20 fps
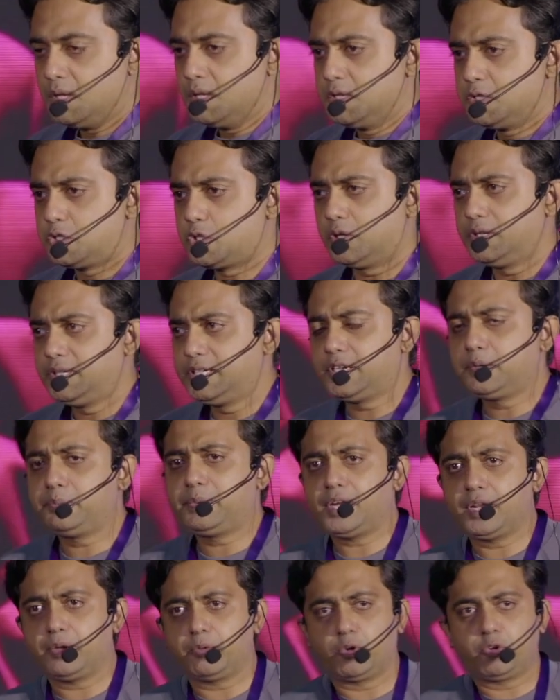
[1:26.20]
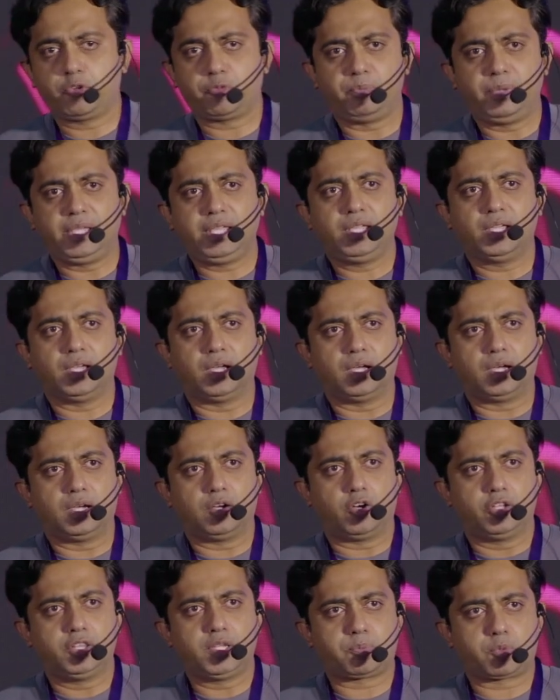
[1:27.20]
So a little bit about me.
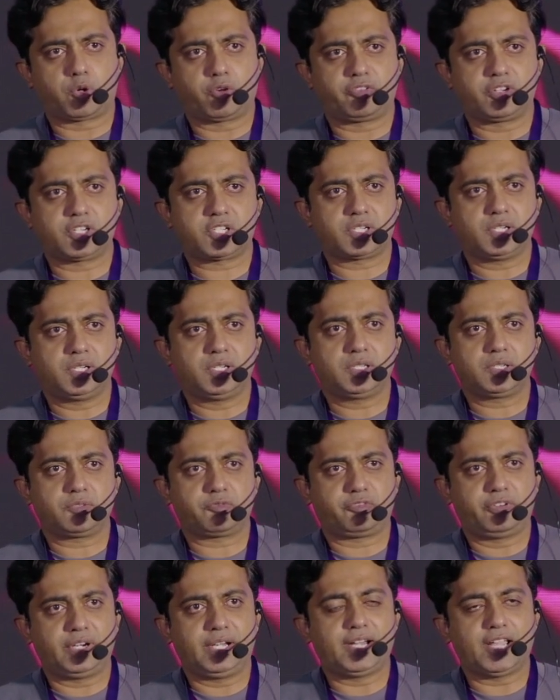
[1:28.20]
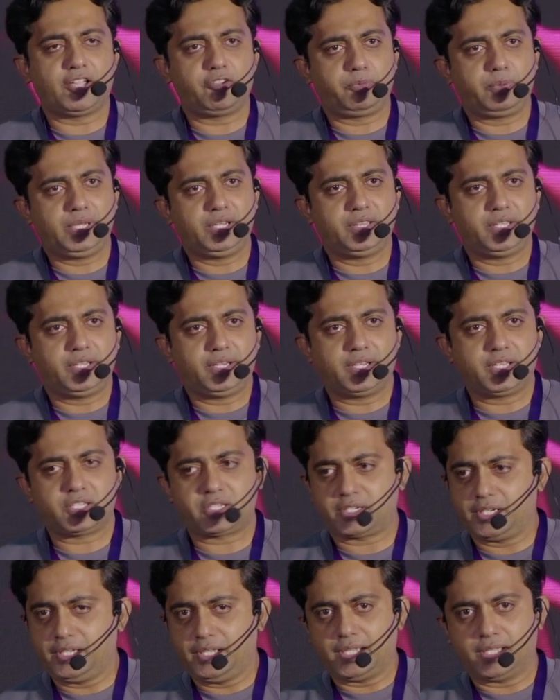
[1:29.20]
On the professional front, I've been in the
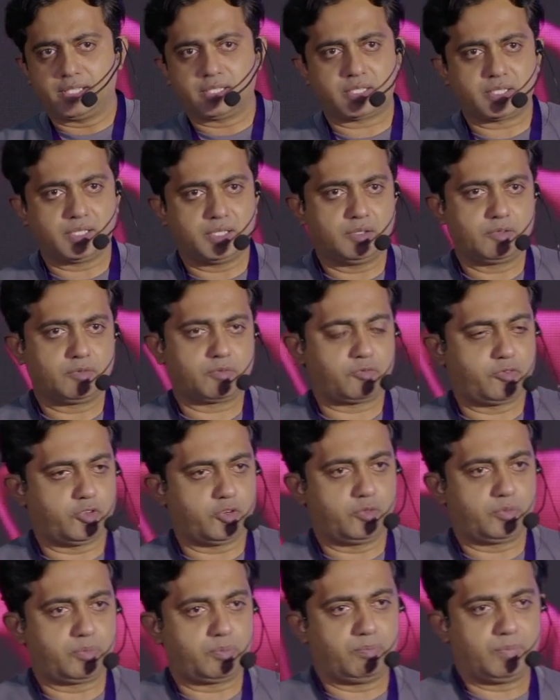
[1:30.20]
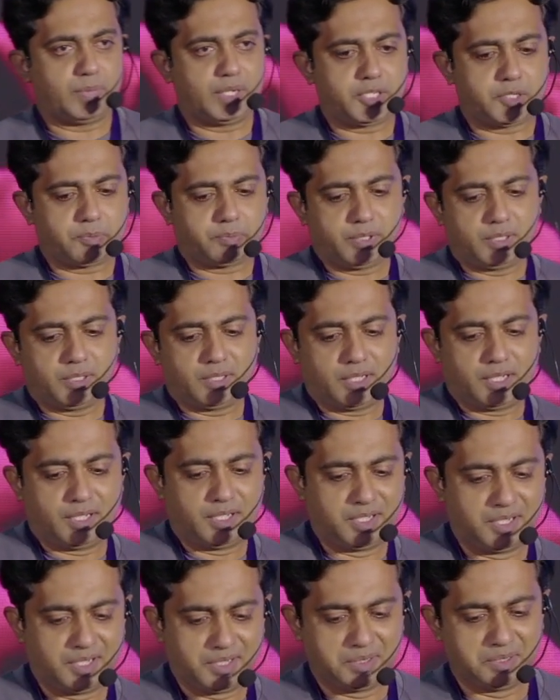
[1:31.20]
industry as for multiple
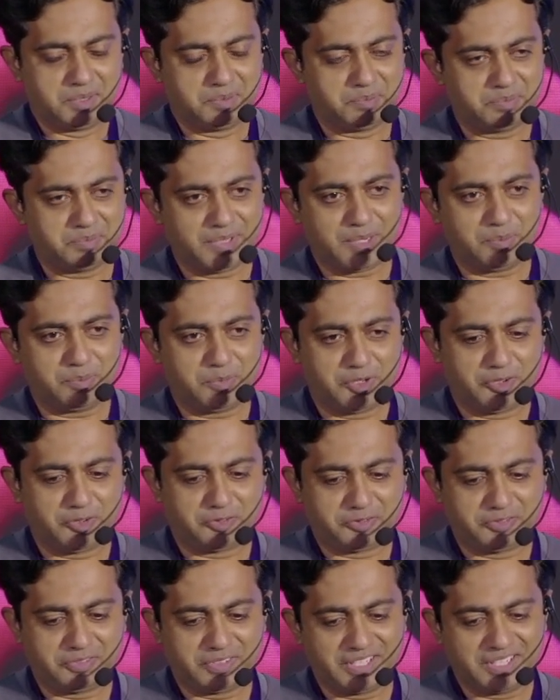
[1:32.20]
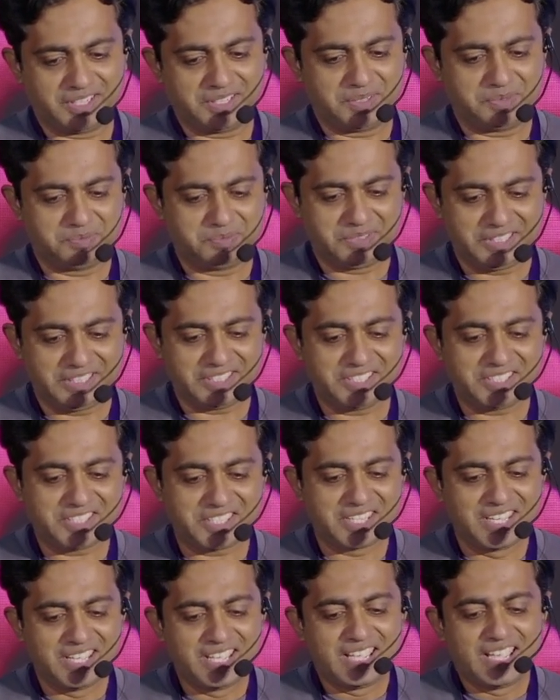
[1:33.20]
number of years.
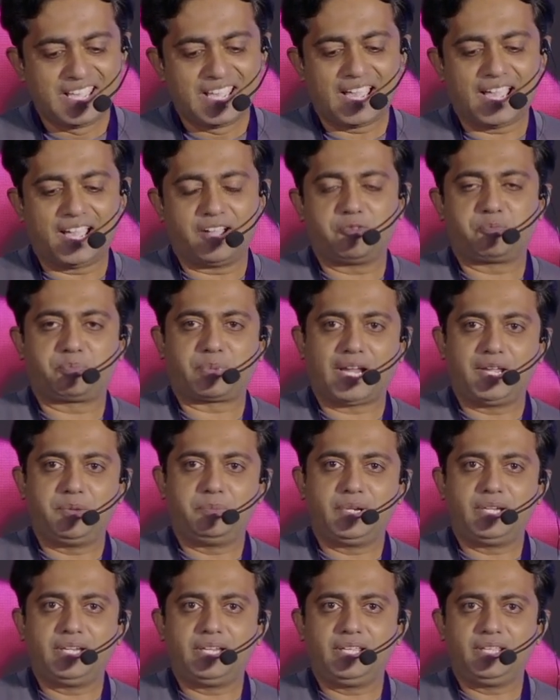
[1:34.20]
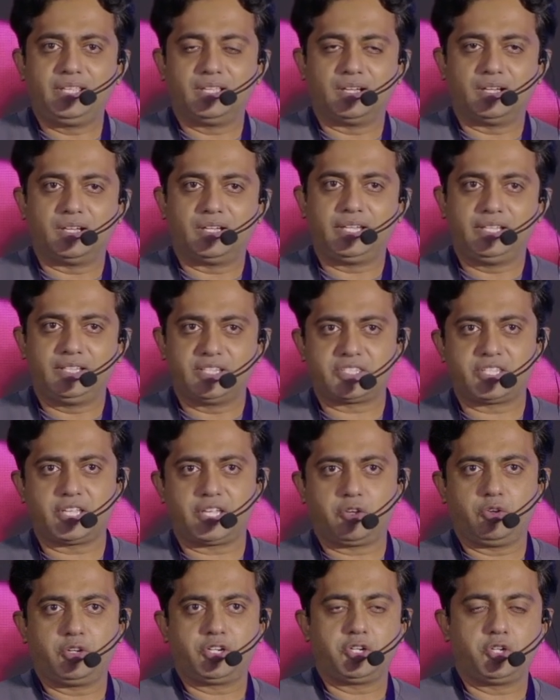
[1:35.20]
Primarily in the
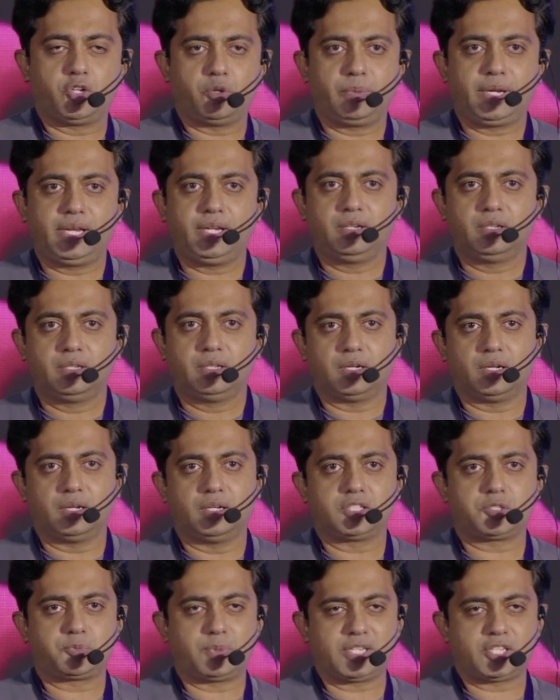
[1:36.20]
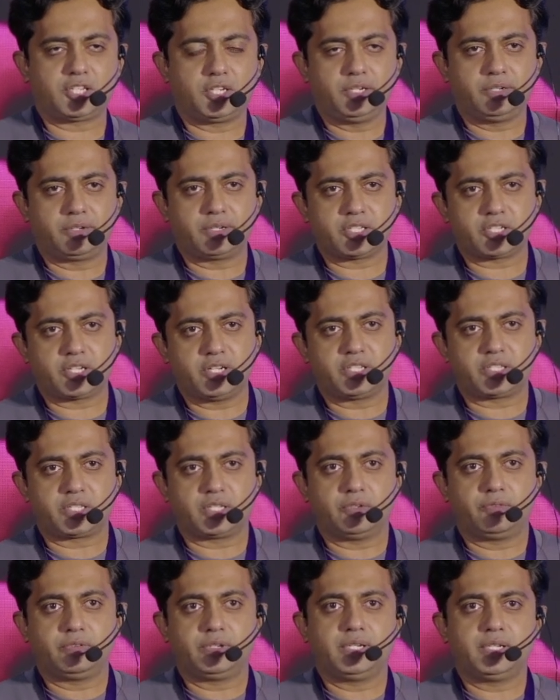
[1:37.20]
security domain, special interest in
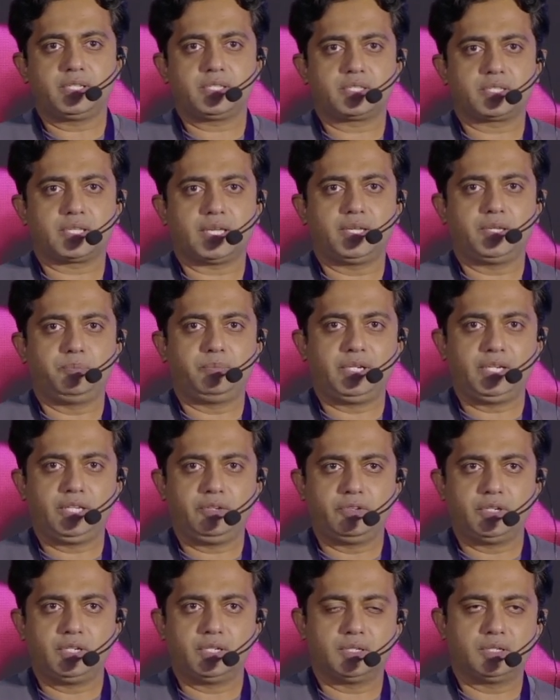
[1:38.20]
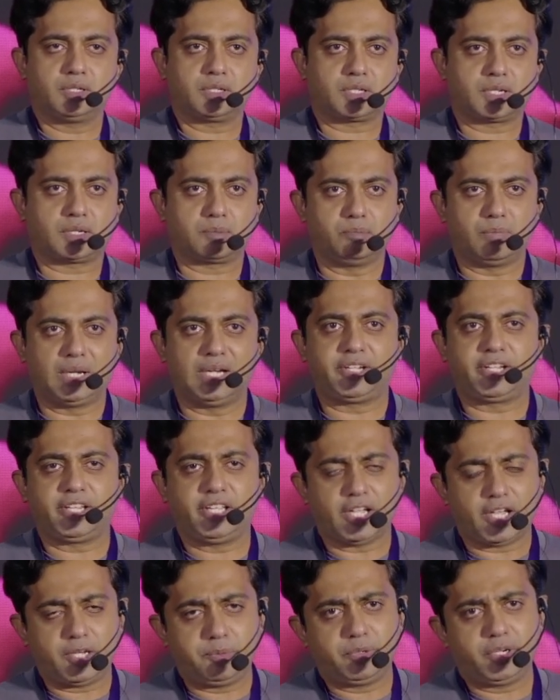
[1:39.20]
serverless. I believe in a
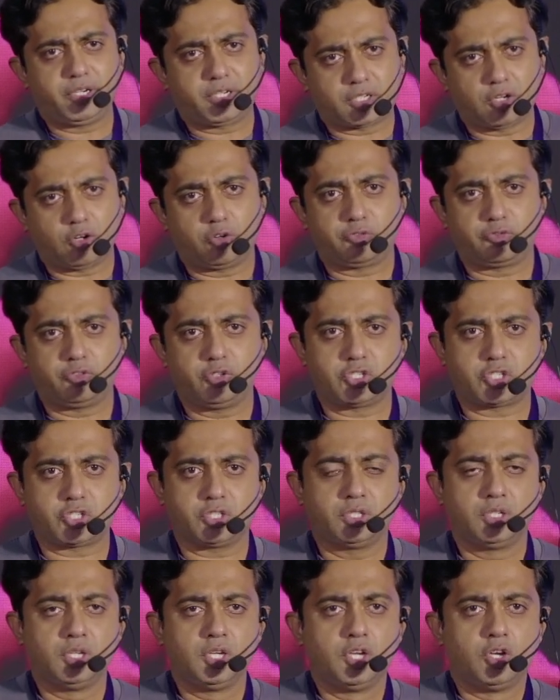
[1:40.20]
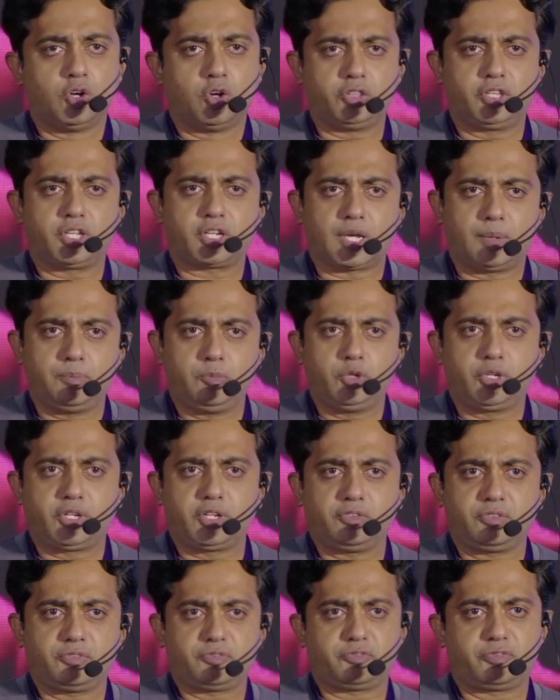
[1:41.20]
multi-hybrid cloud future. On the
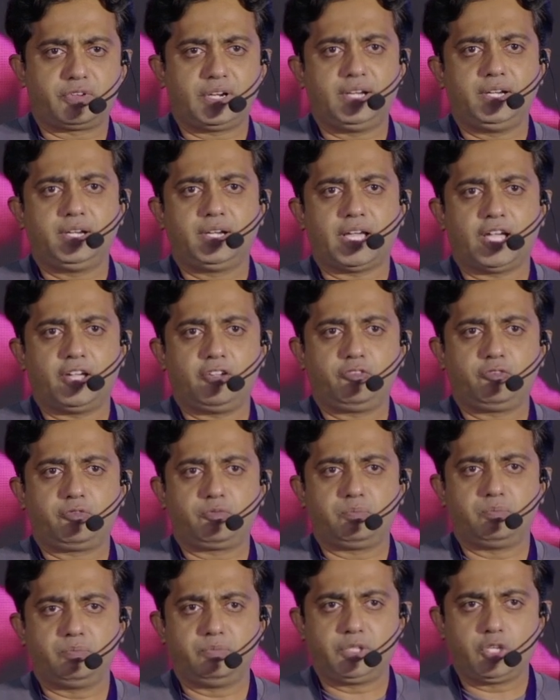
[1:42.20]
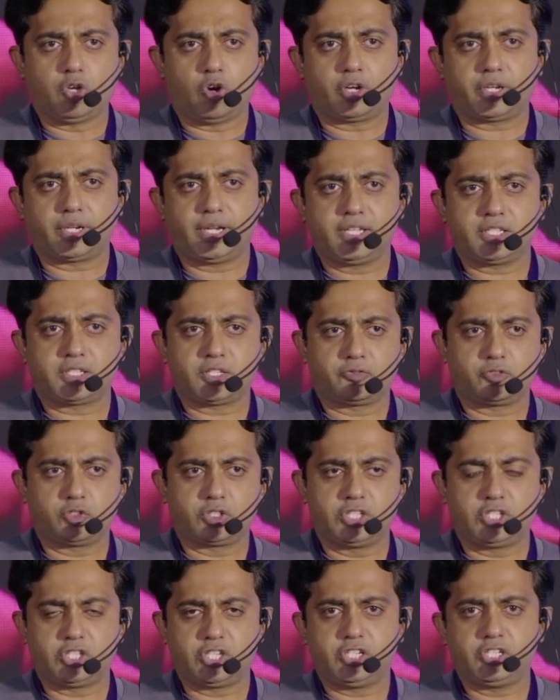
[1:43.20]
community front, I'm the organizer for the
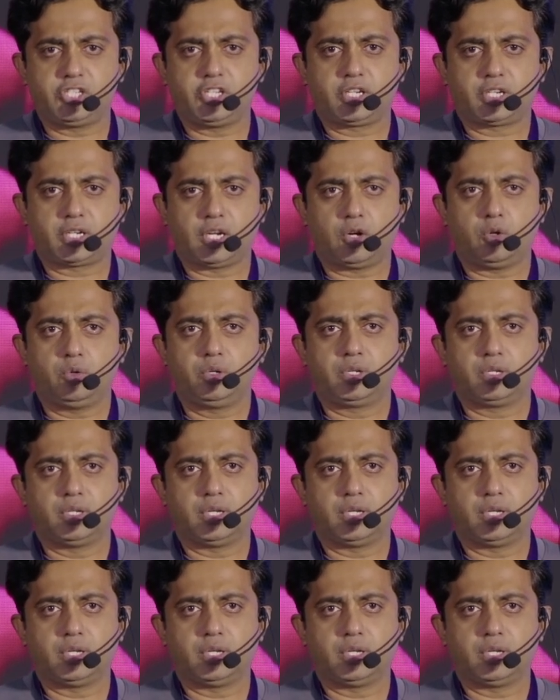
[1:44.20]
GDG Cloud.